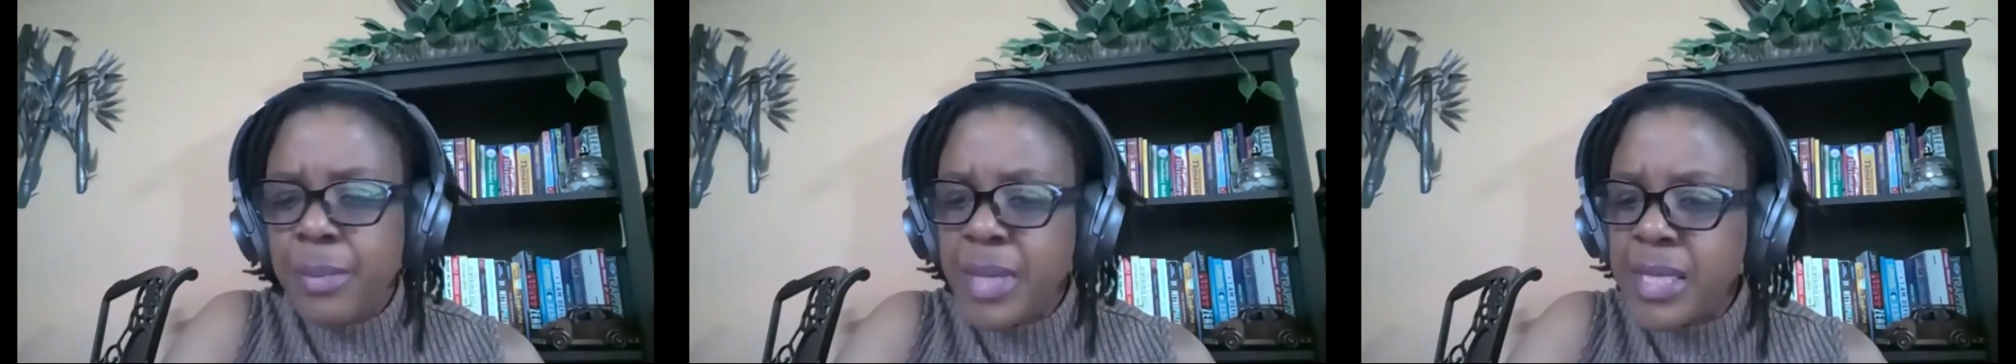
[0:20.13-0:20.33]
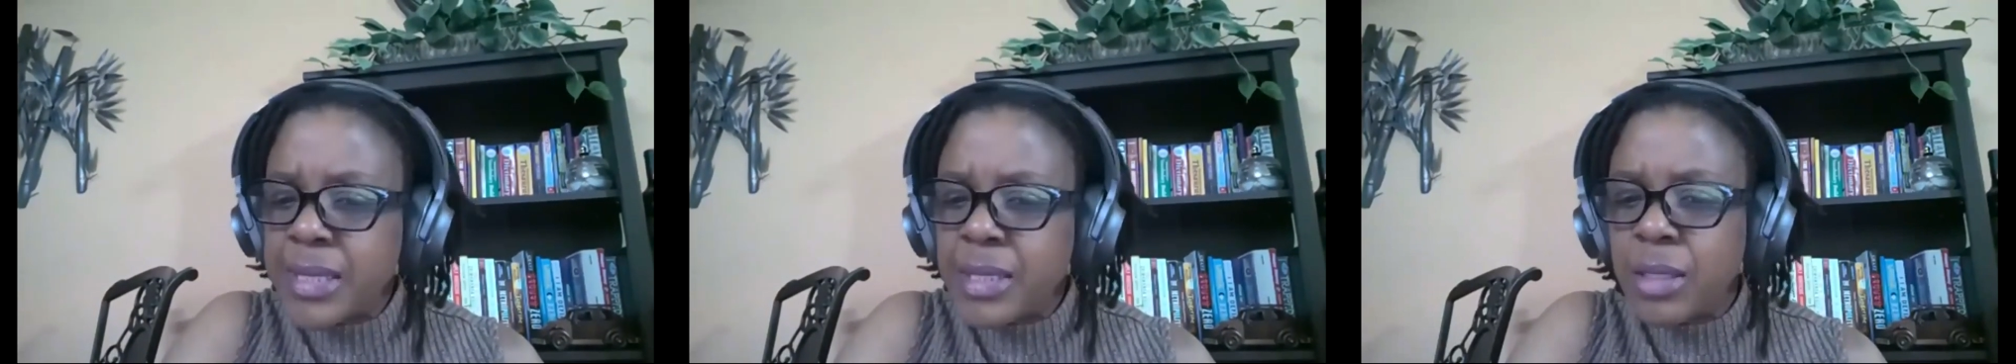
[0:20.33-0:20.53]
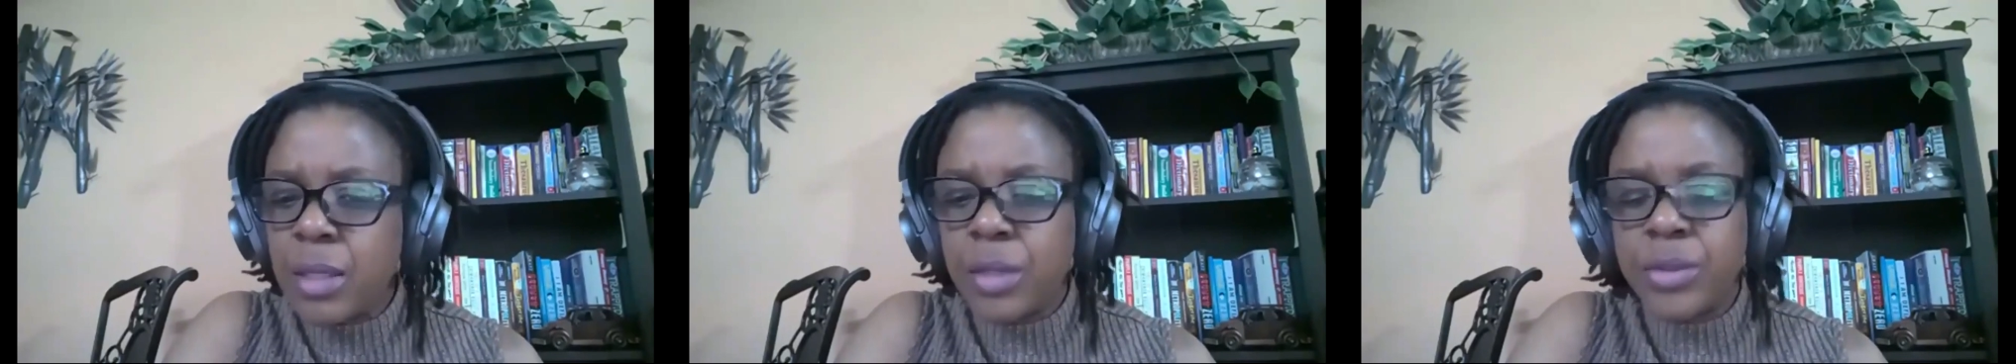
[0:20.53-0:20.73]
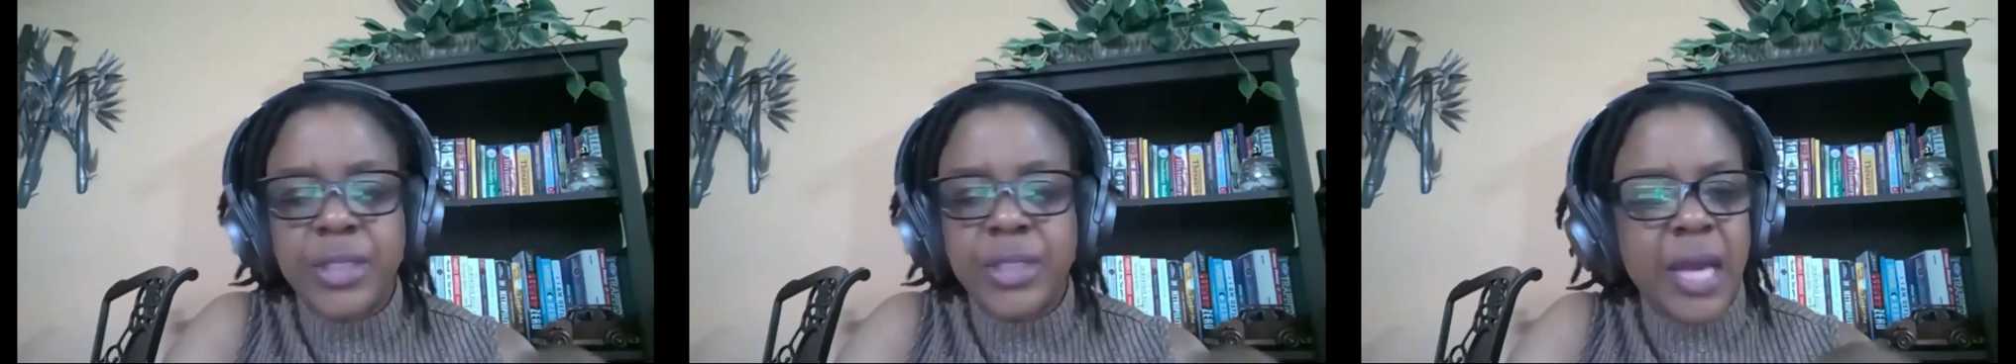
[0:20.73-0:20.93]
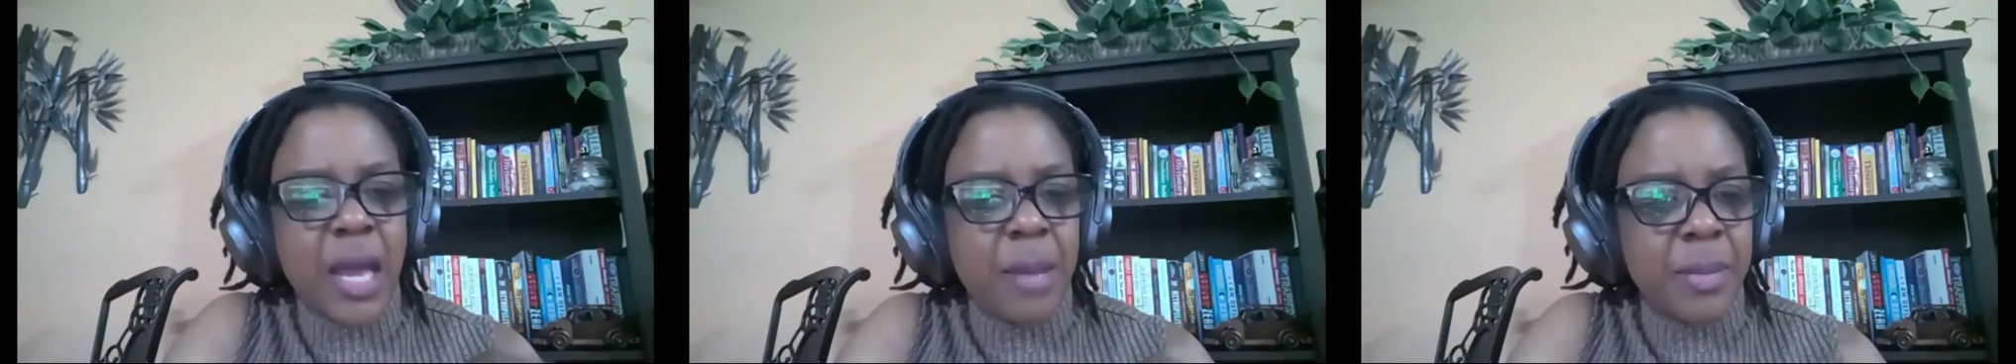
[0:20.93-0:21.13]
Busy all
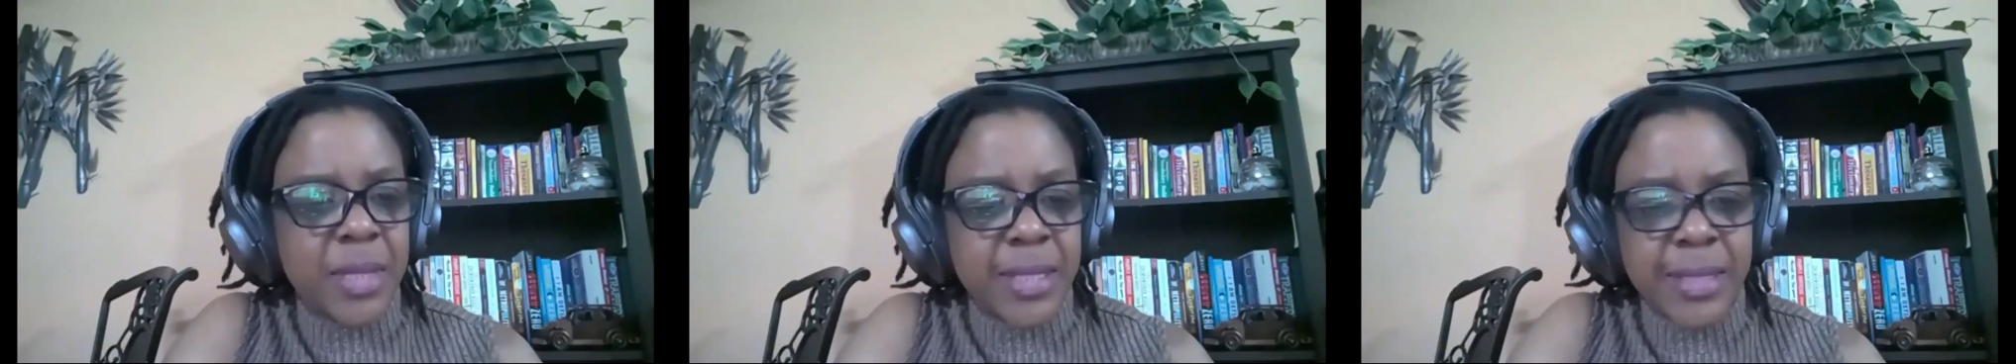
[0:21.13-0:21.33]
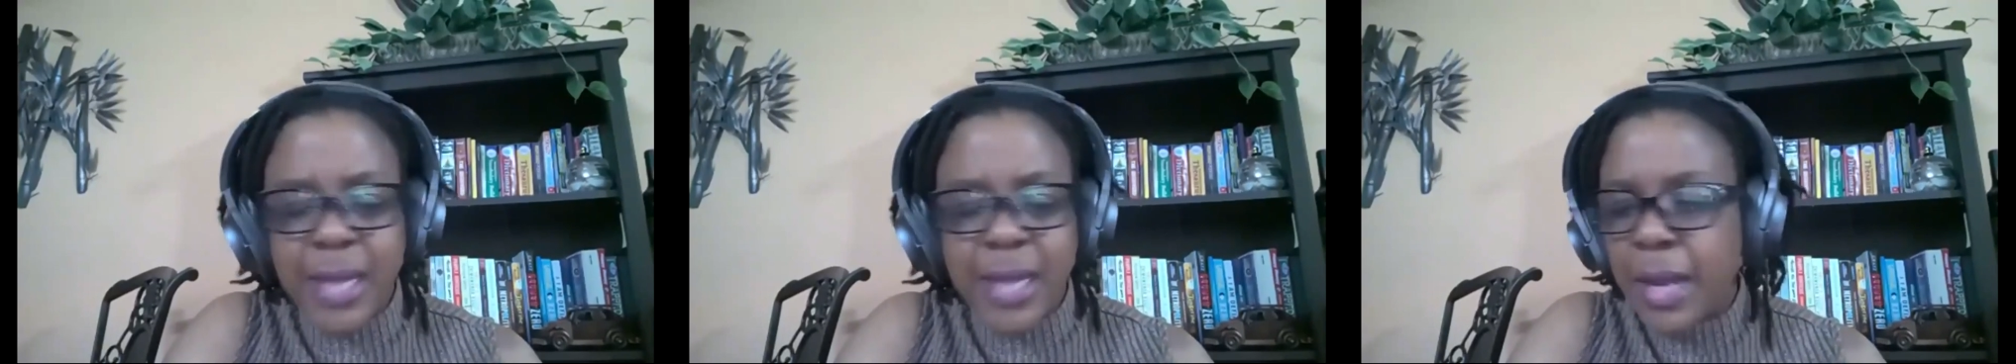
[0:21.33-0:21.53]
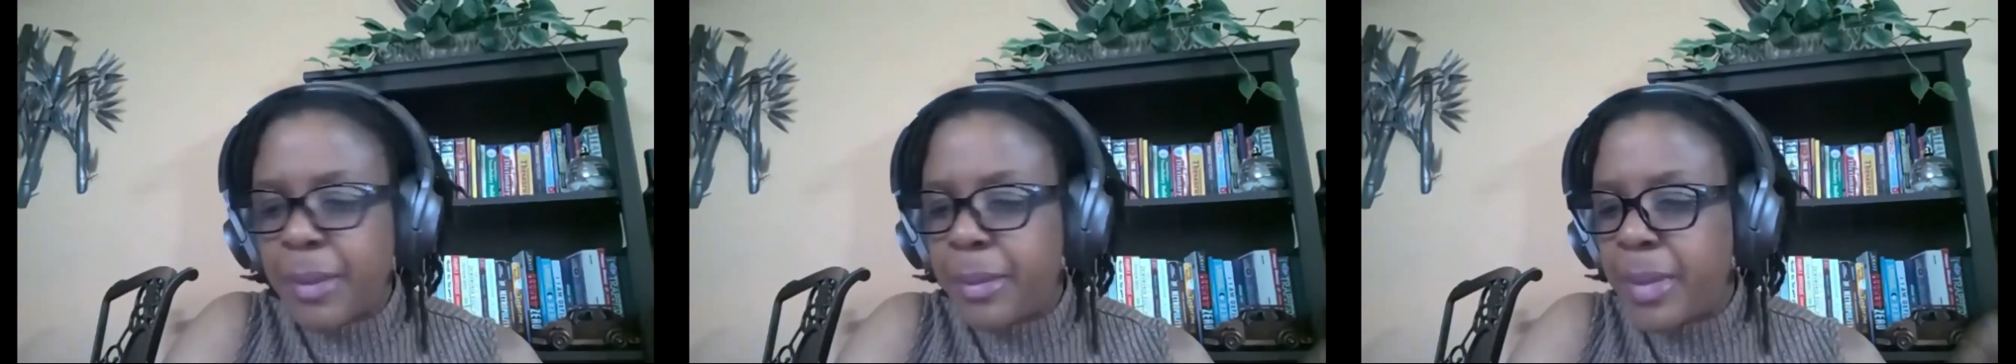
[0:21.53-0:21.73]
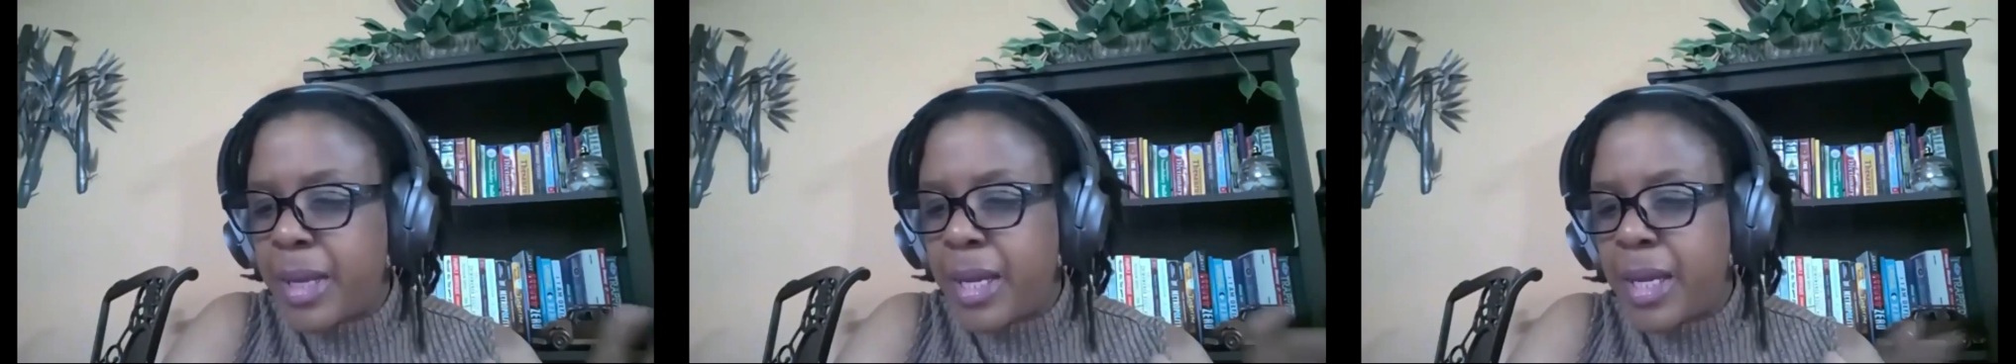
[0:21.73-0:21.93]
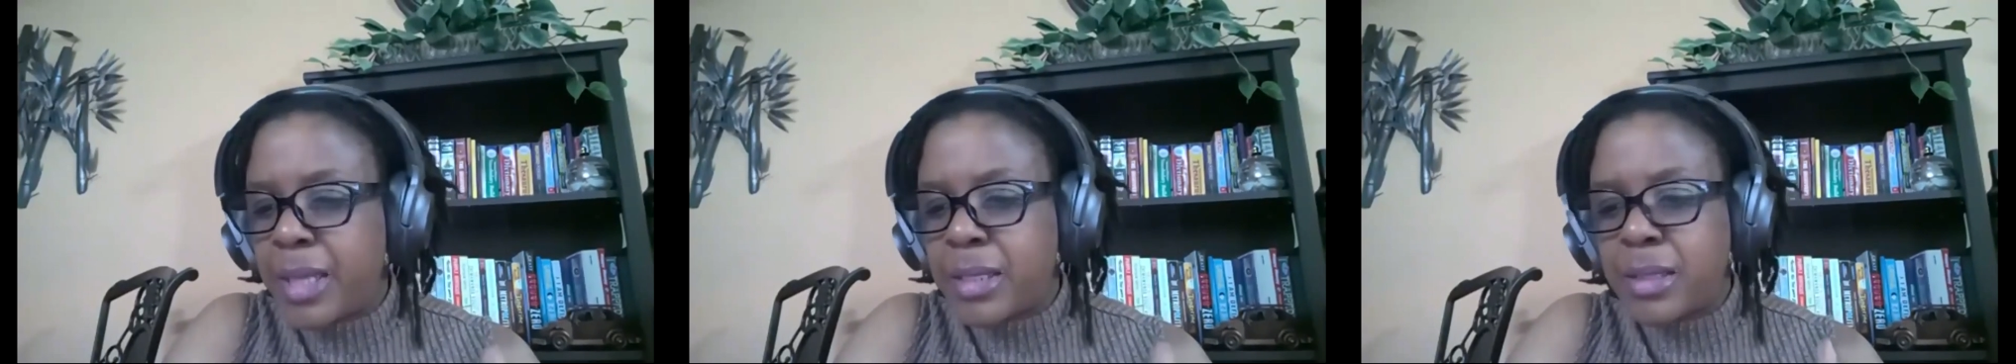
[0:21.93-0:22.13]
the time,
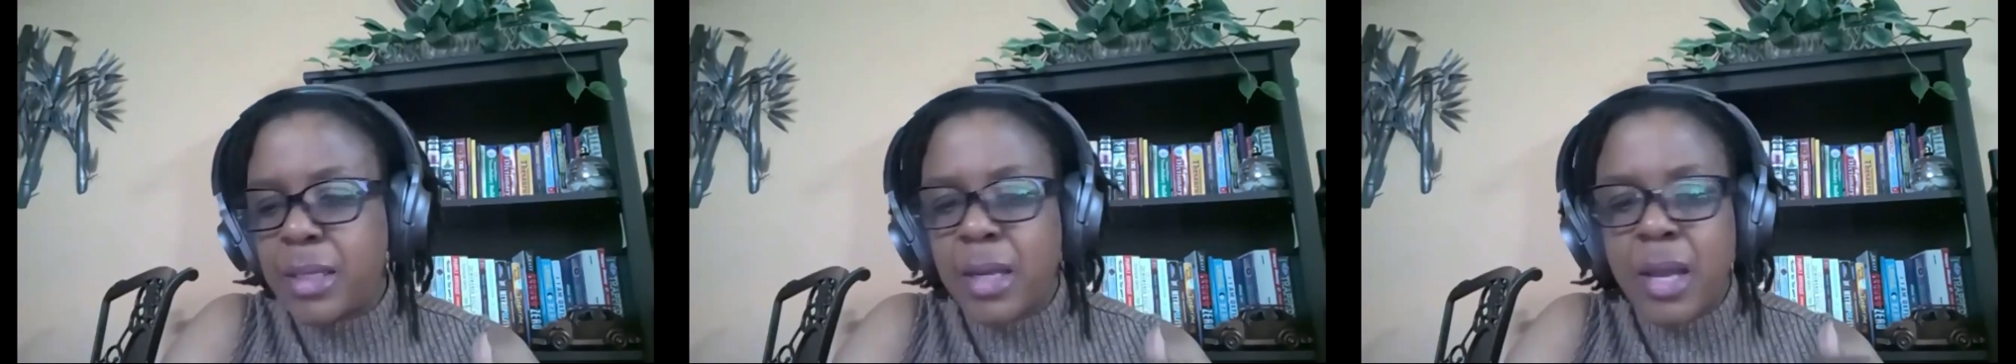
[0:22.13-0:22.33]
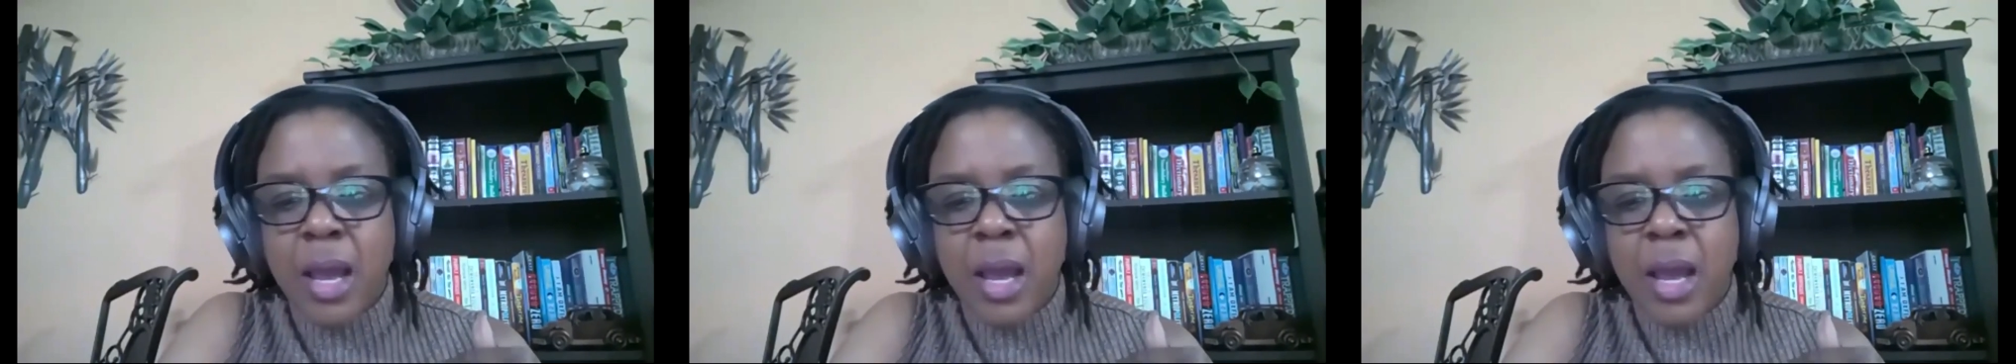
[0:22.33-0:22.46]
assignment.